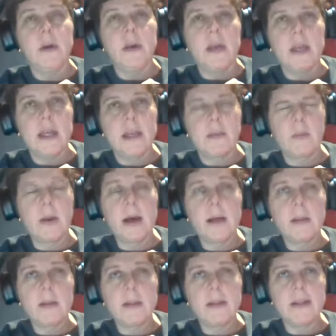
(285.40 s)
as
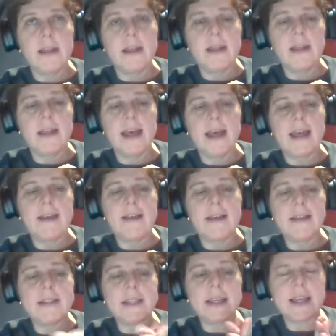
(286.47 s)
well. That
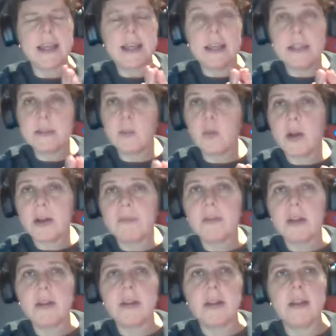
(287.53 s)
it's like it is one of
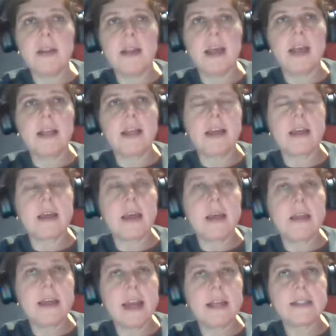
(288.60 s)
the. It's like
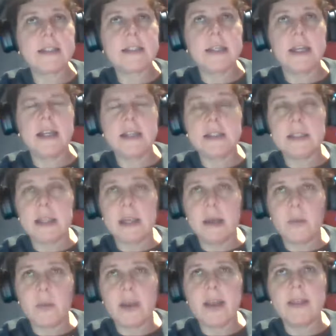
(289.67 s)
yes, it is a
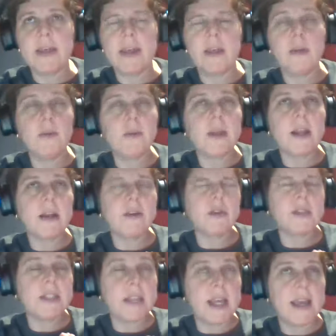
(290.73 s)
way that you can
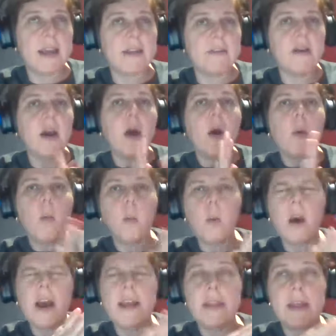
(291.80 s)
understand
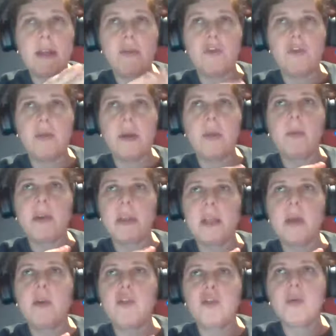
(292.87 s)
why they are doing what
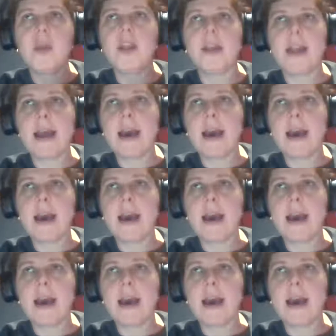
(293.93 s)
they are doing now.